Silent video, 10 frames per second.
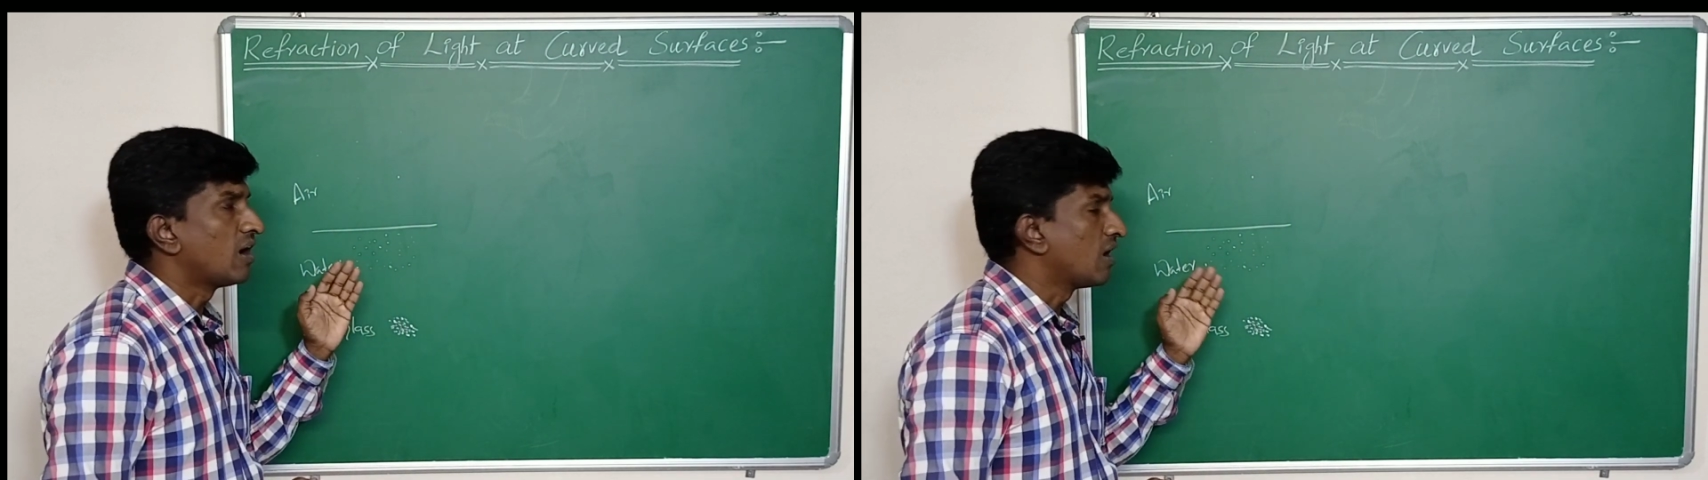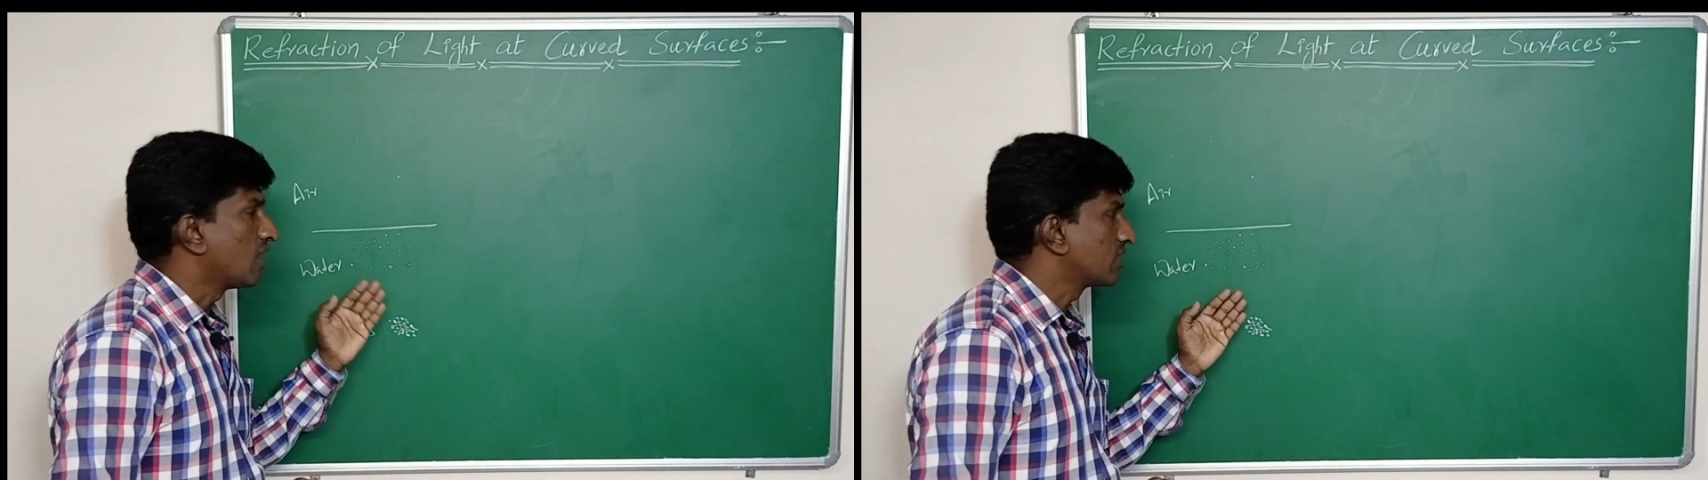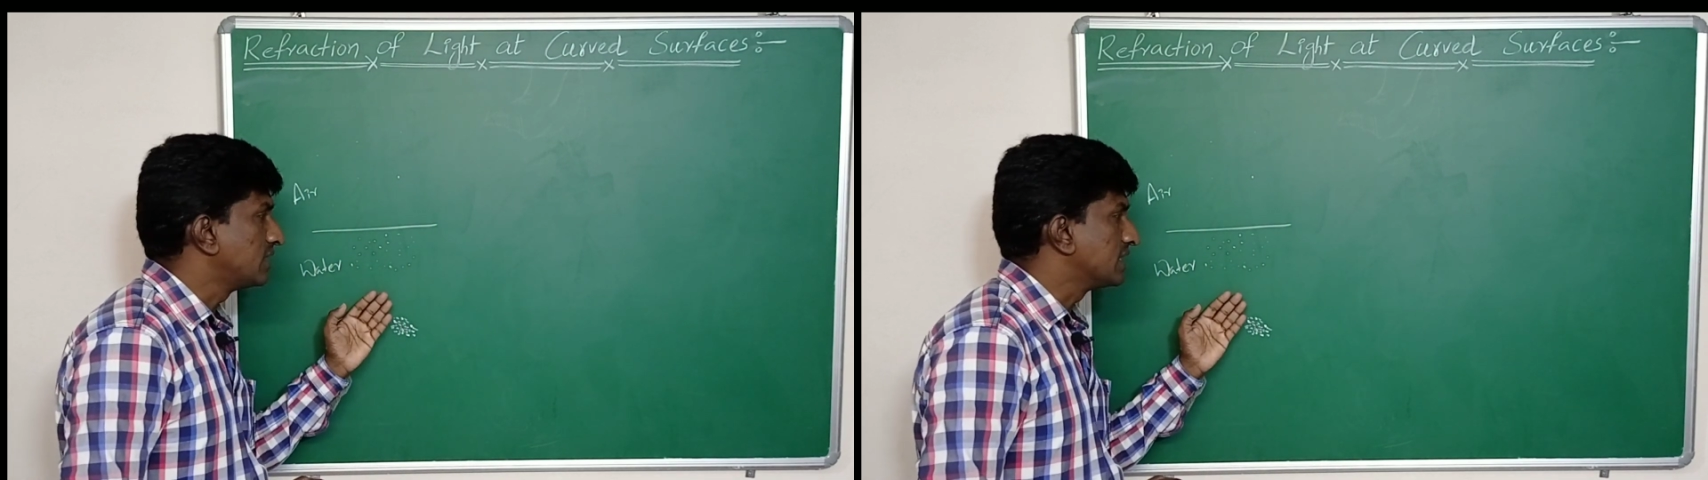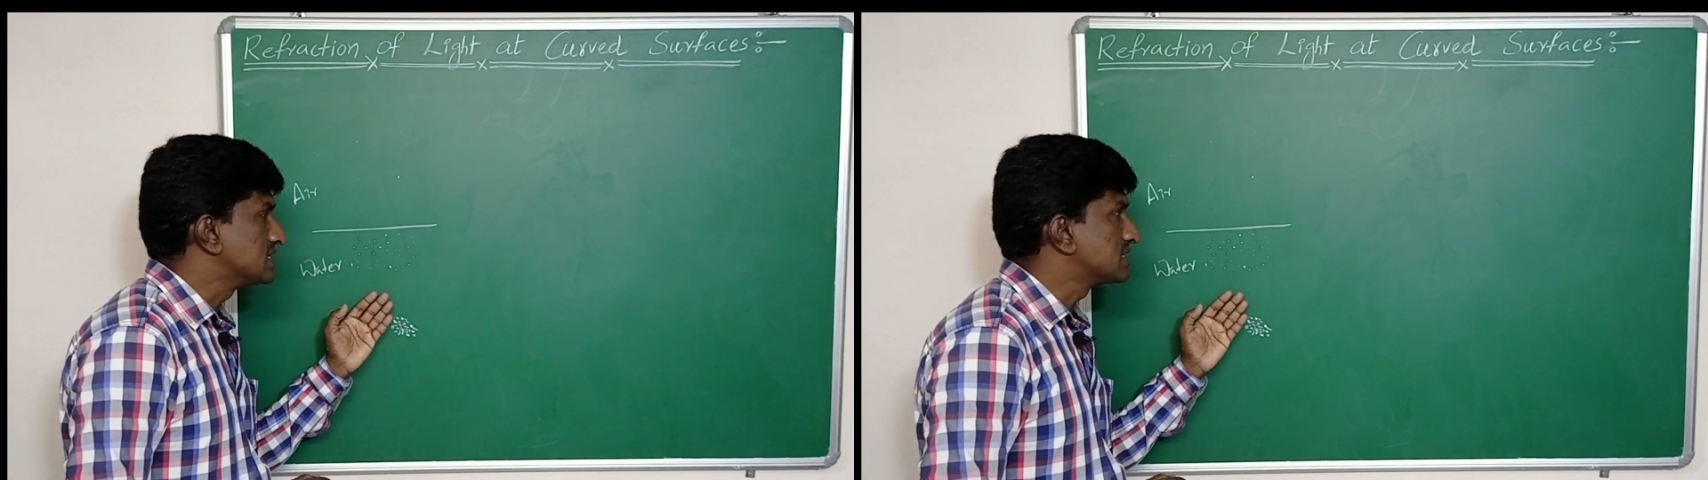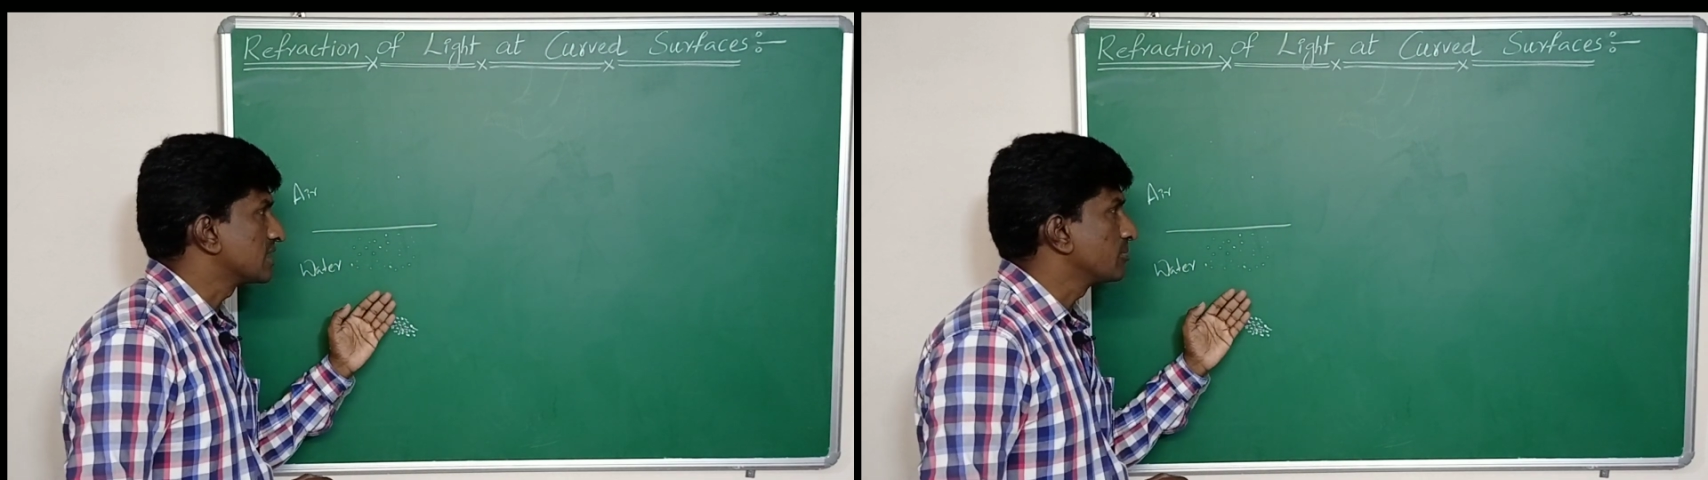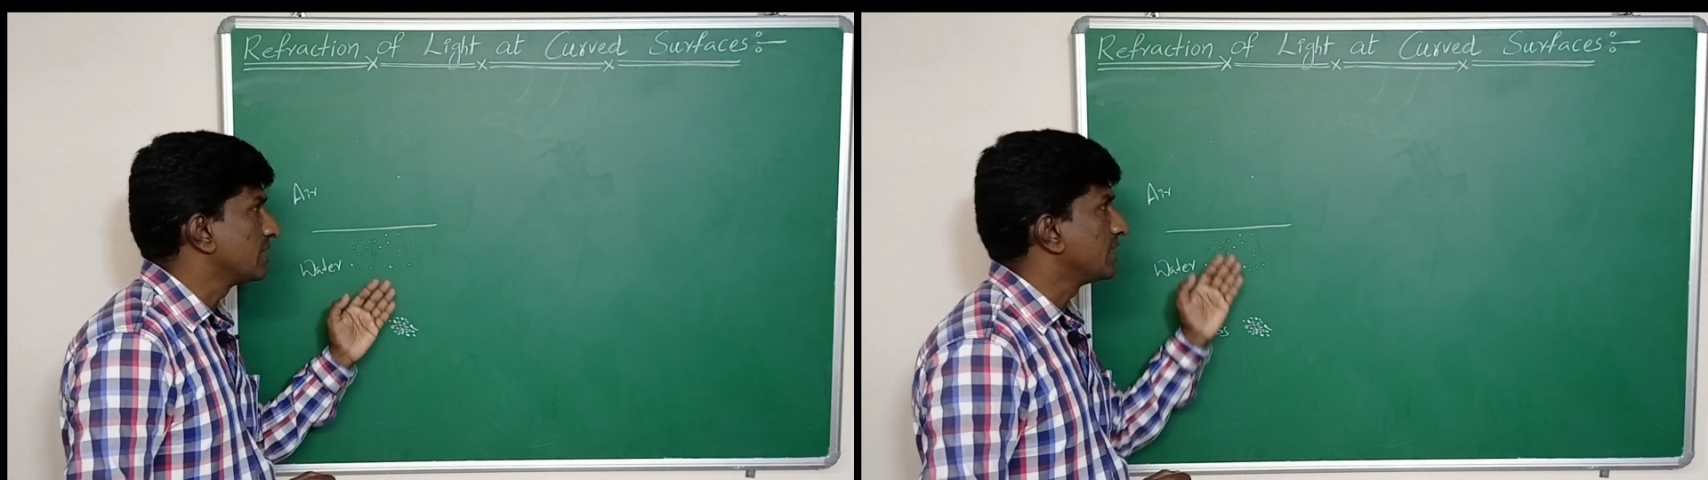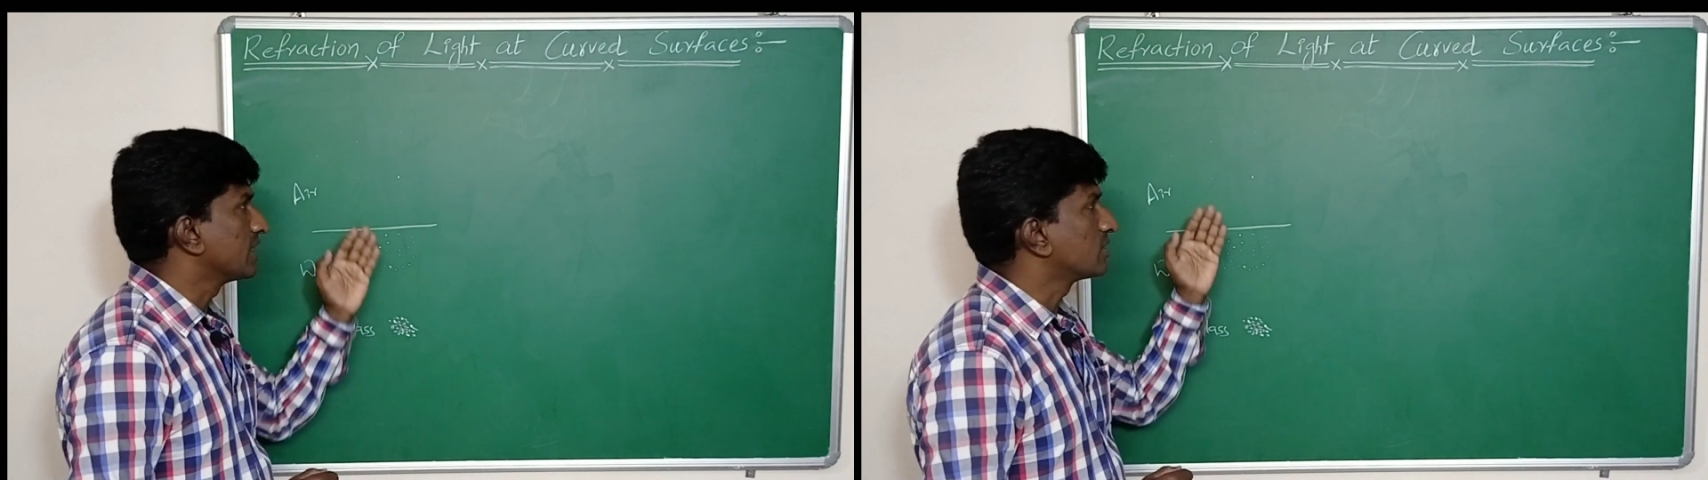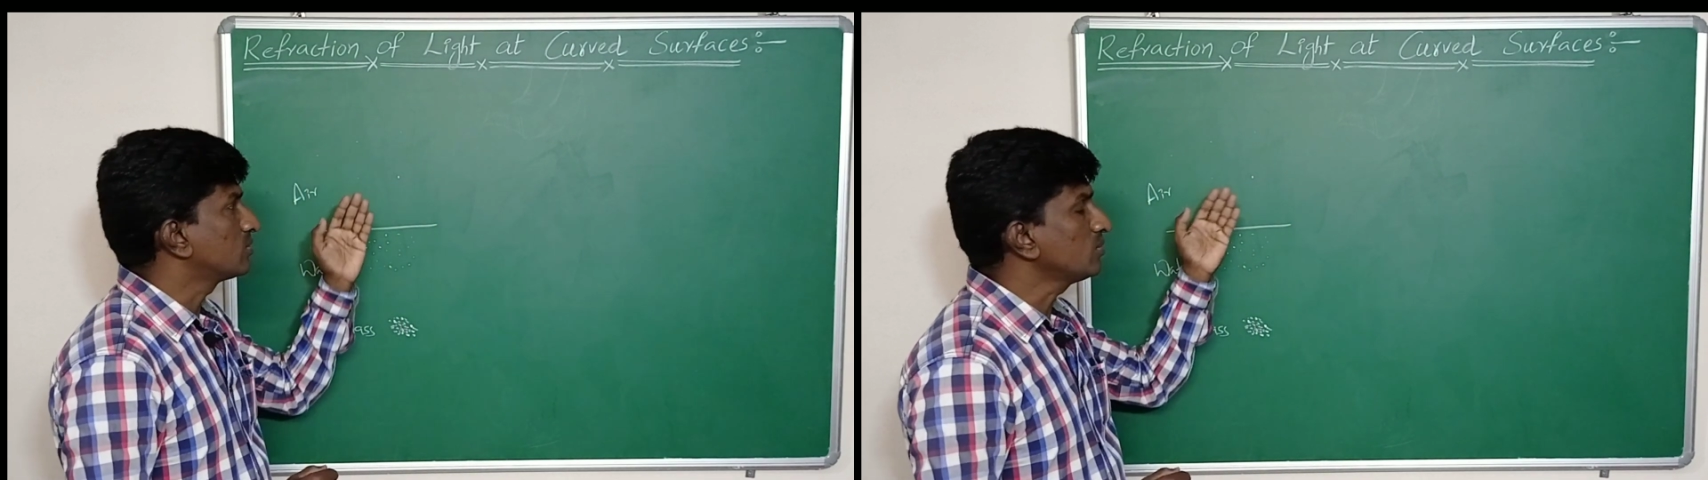or denser media